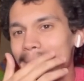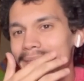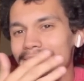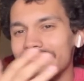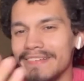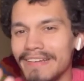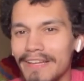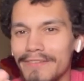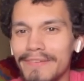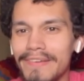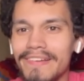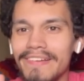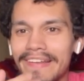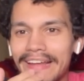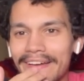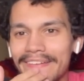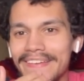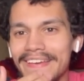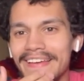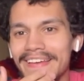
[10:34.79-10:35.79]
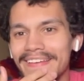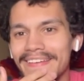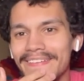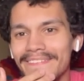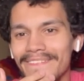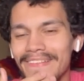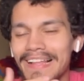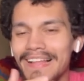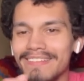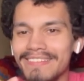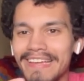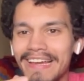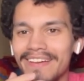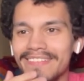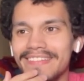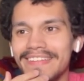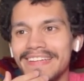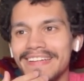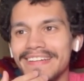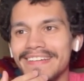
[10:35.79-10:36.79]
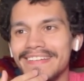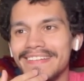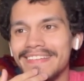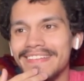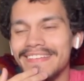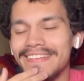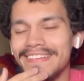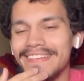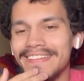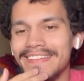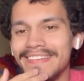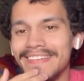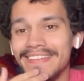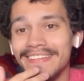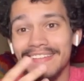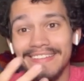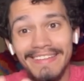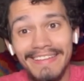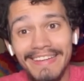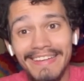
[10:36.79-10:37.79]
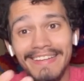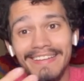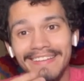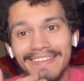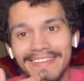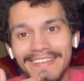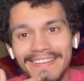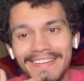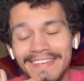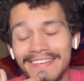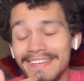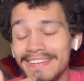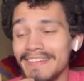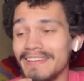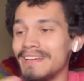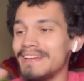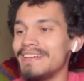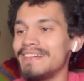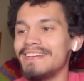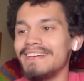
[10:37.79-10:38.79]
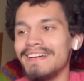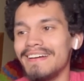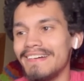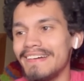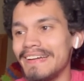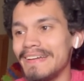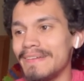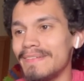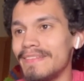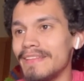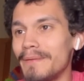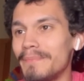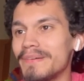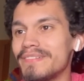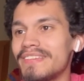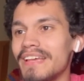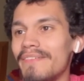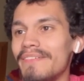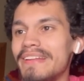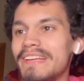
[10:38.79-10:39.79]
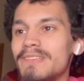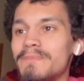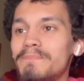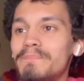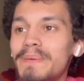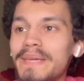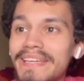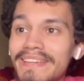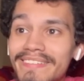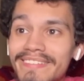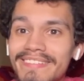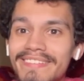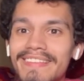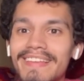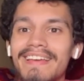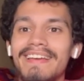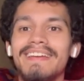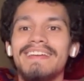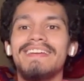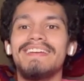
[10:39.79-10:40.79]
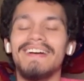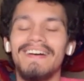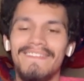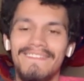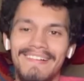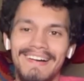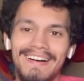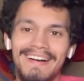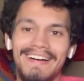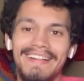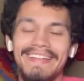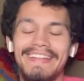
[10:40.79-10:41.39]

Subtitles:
Did you guys figure it out yet while I was counting here? Yeah? Alright, number 7 is Beast Gohan.